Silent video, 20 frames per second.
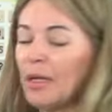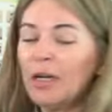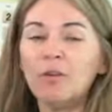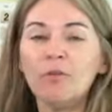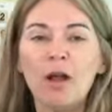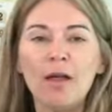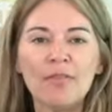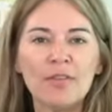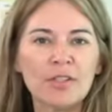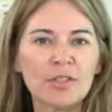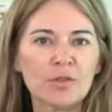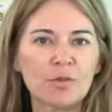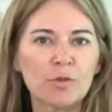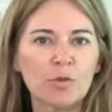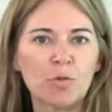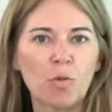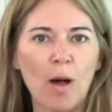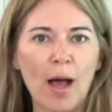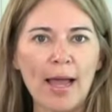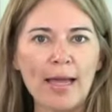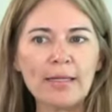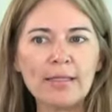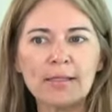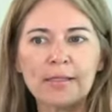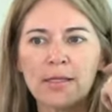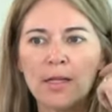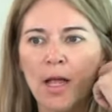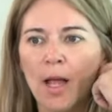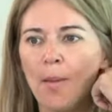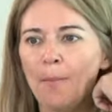going to run this through
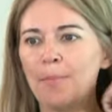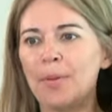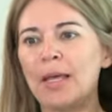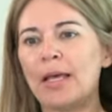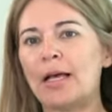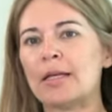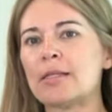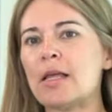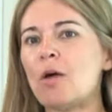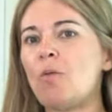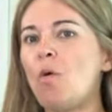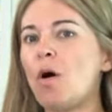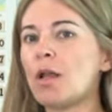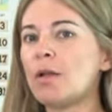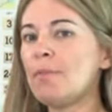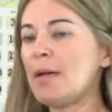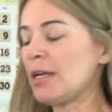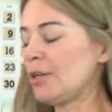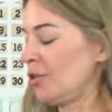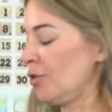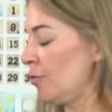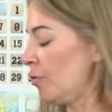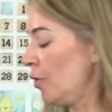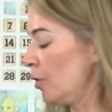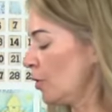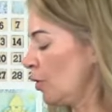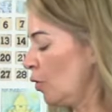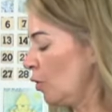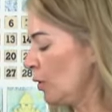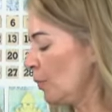twice because I want to make sure
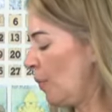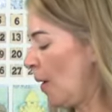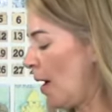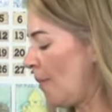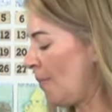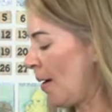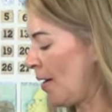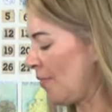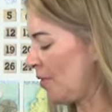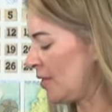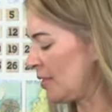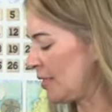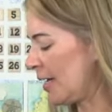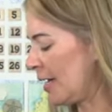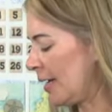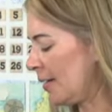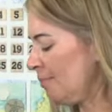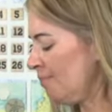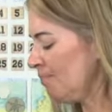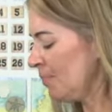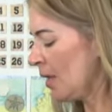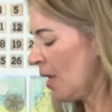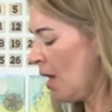those holes pop out this time.